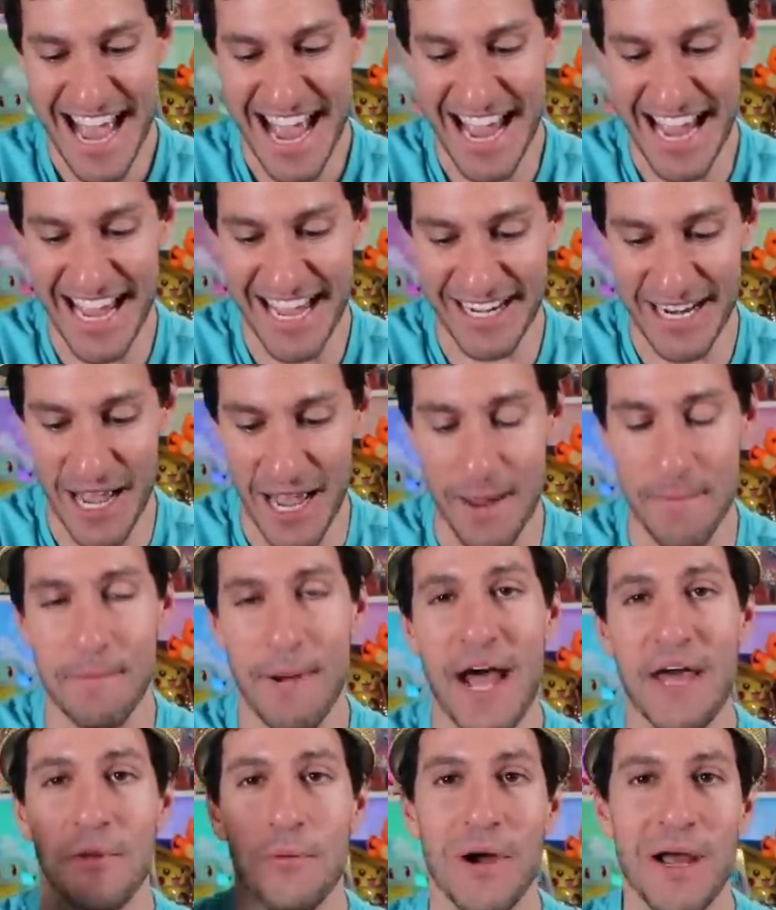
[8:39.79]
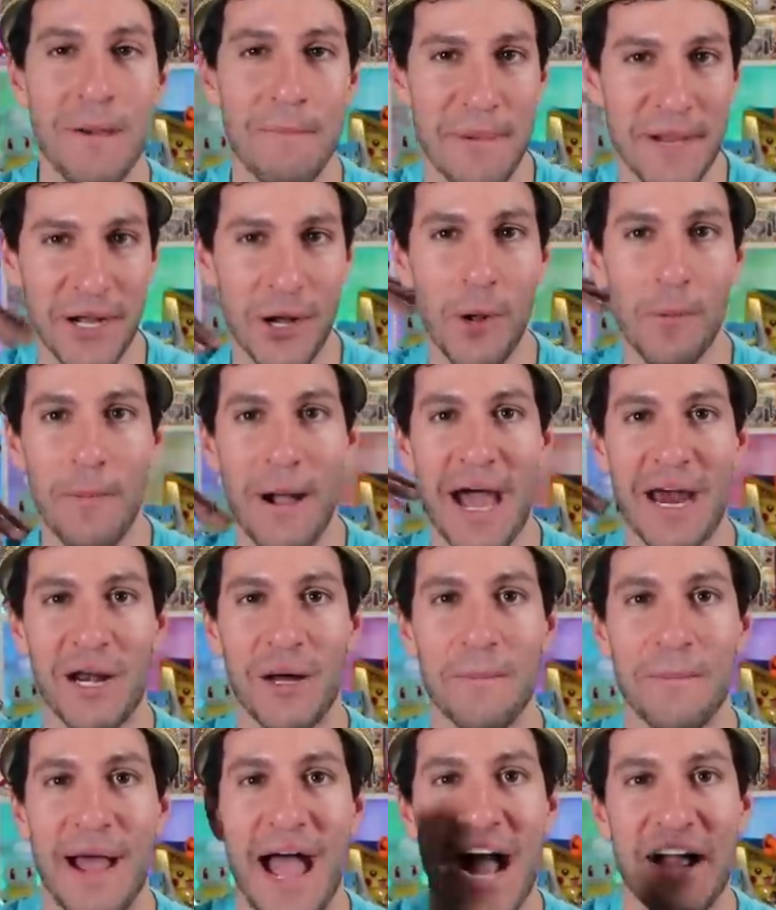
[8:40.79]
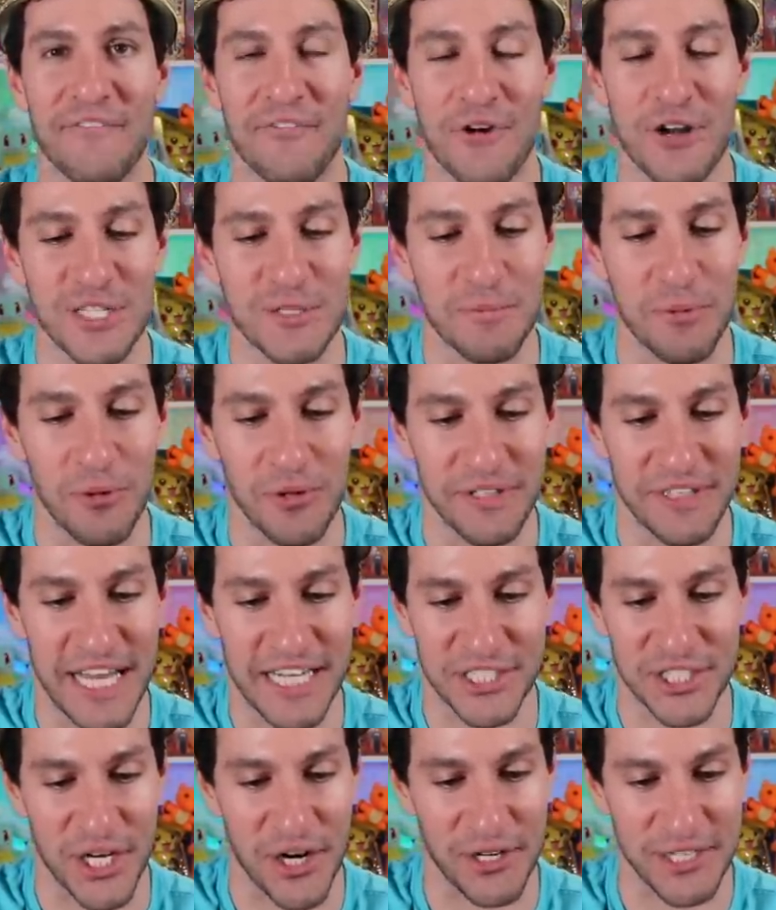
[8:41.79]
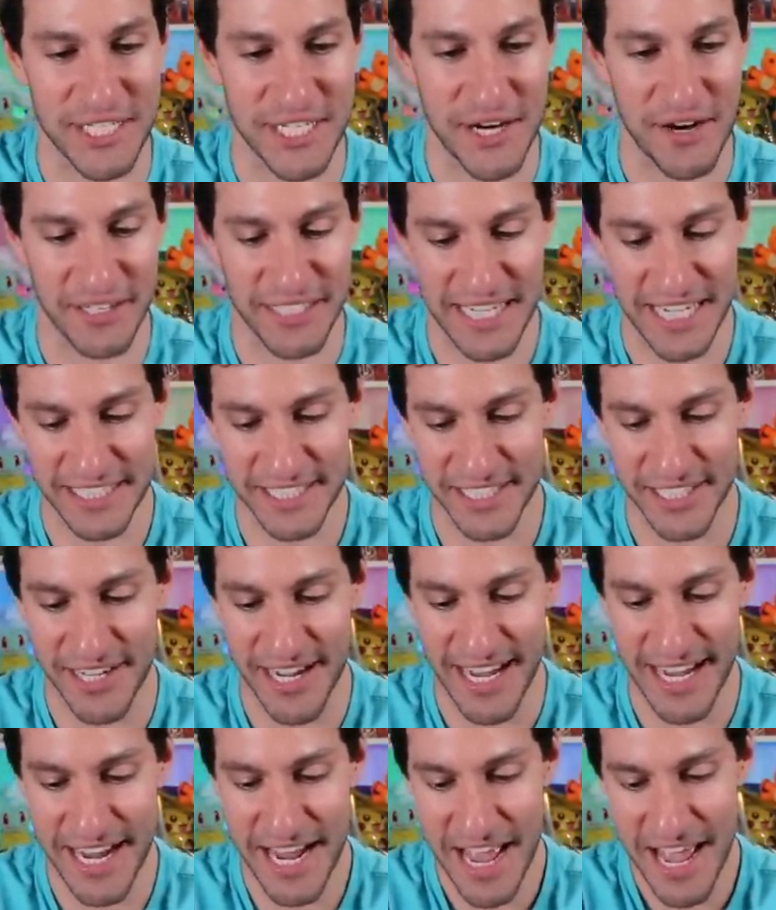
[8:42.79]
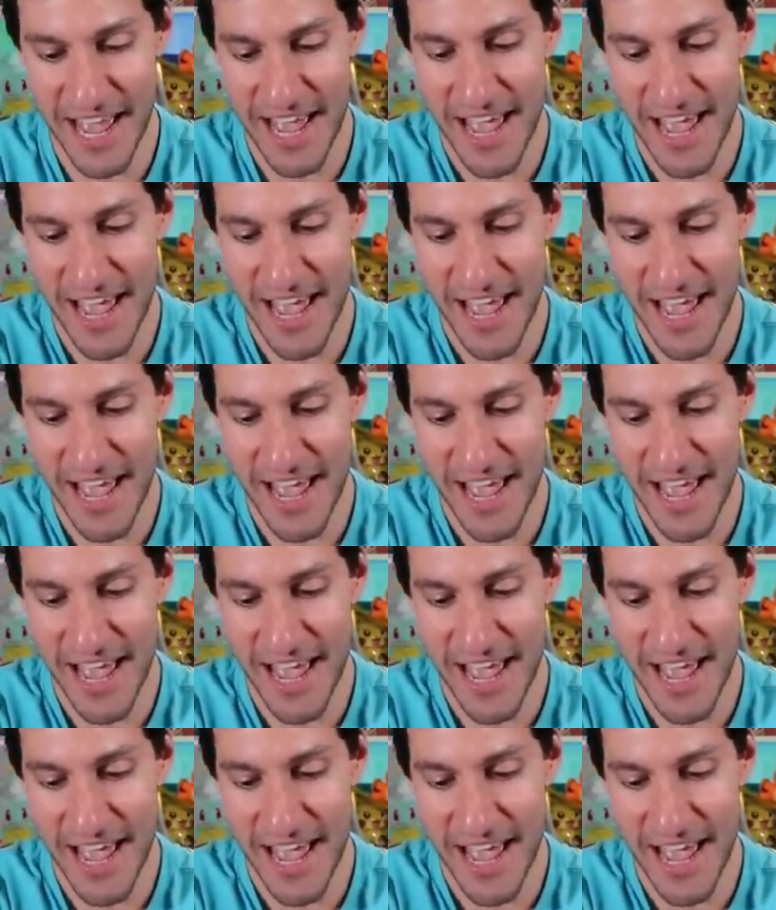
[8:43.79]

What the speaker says: And by the way, a big old pat on back for us pulling that Charizard yesterday.